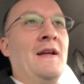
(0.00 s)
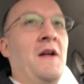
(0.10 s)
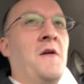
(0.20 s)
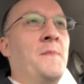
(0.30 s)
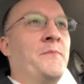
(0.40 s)

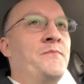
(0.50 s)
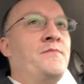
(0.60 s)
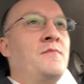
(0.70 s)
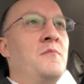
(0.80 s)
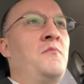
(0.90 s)

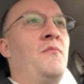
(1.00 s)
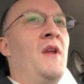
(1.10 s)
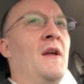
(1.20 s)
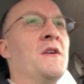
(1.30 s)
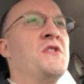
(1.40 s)

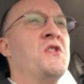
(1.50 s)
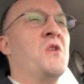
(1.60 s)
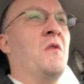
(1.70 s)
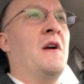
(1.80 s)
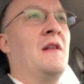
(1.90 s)
A
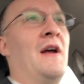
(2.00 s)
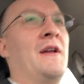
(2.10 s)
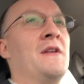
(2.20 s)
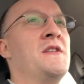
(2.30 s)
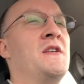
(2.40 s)
story
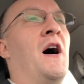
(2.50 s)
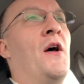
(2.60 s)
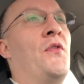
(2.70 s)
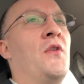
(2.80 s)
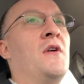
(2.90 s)
like
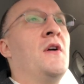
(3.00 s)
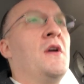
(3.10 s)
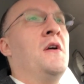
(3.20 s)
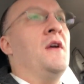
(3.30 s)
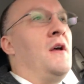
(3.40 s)
N'Zoth
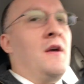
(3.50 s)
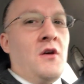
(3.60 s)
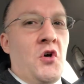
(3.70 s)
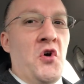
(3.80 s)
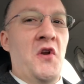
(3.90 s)

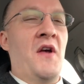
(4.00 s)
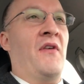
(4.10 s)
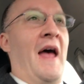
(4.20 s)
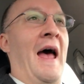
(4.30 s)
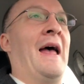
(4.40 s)
could have
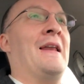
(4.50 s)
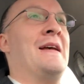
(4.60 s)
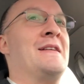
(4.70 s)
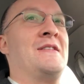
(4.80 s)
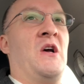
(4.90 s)
had
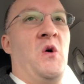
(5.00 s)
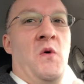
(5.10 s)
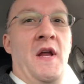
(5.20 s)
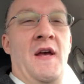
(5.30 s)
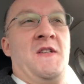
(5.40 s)
his
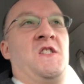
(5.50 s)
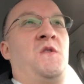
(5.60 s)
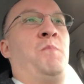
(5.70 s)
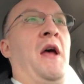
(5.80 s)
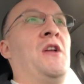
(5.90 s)
own
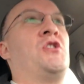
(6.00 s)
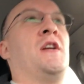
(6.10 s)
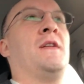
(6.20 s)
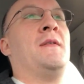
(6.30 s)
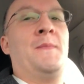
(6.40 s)

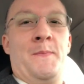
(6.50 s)
expansion.